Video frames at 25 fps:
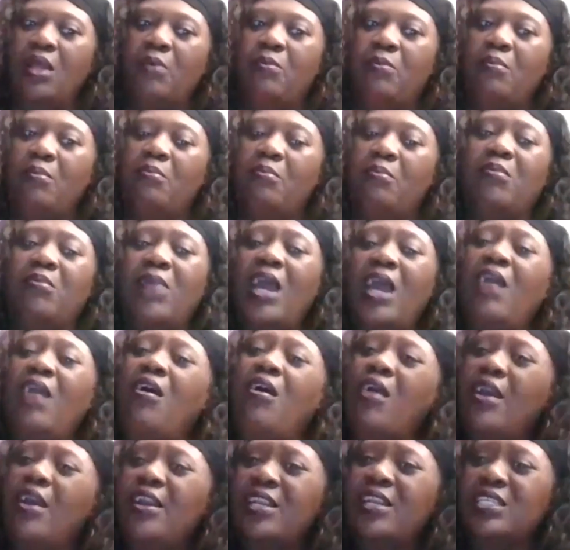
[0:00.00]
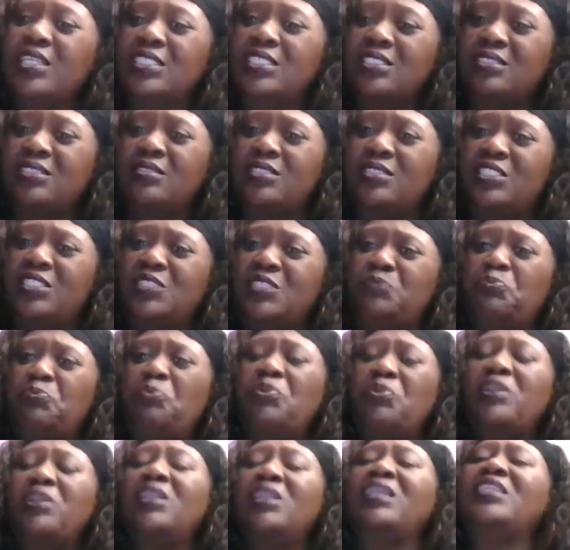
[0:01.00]
My heart is
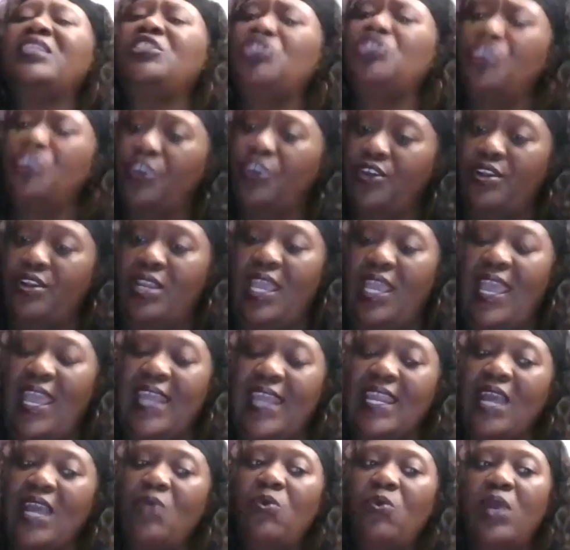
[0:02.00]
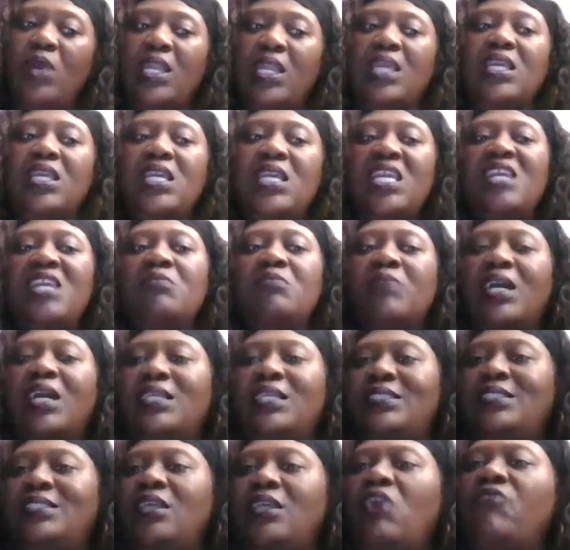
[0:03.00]
splintered and I want to eat
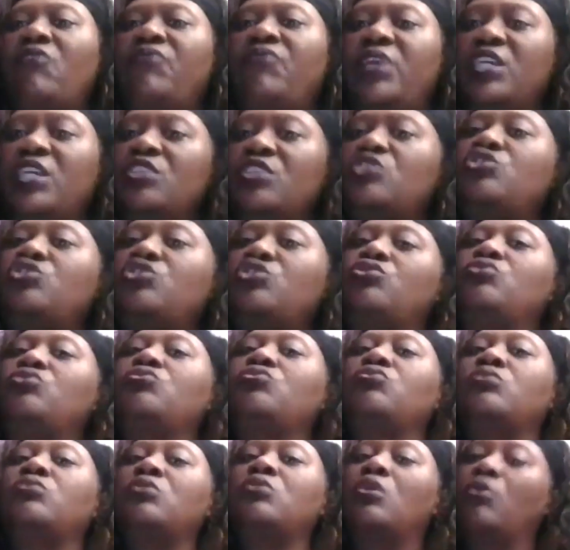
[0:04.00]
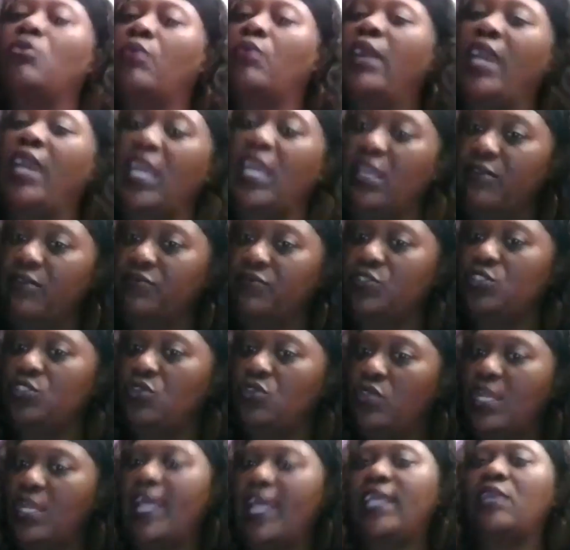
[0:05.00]
myself into the grave so
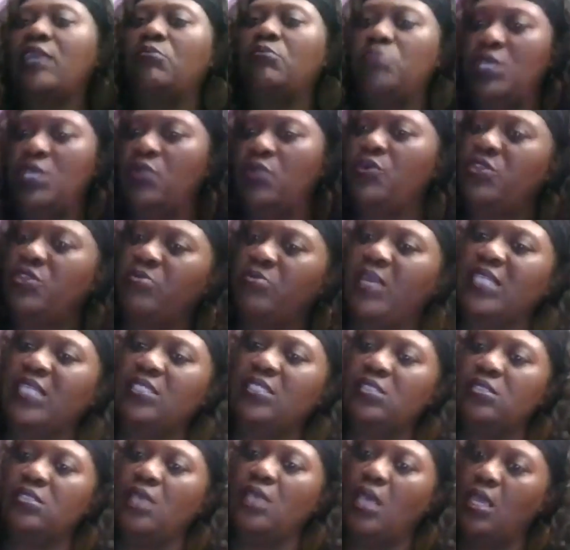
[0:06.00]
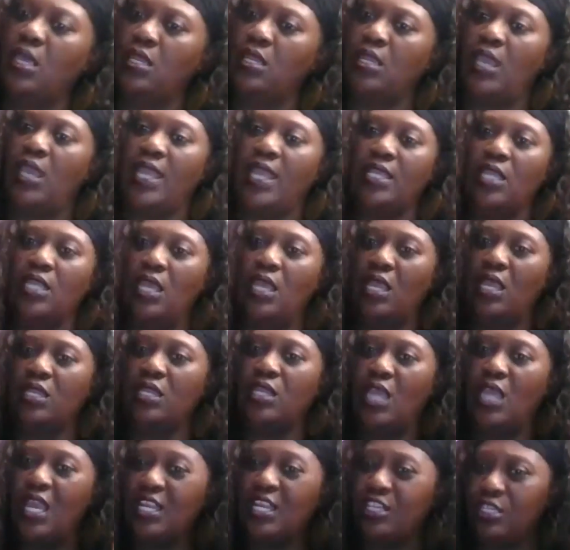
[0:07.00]
that I can be with my son.
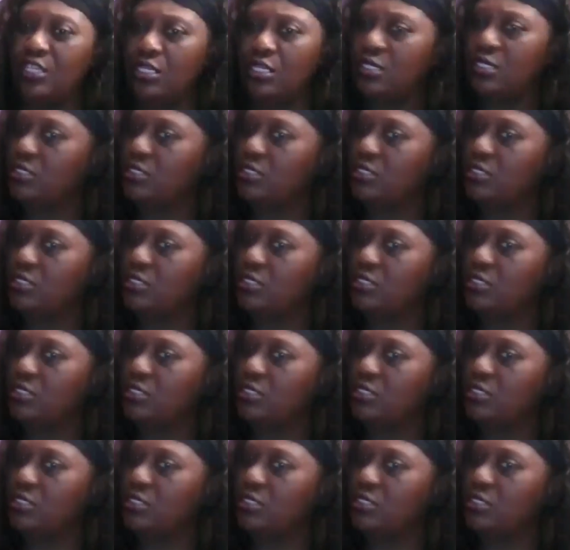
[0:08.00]
And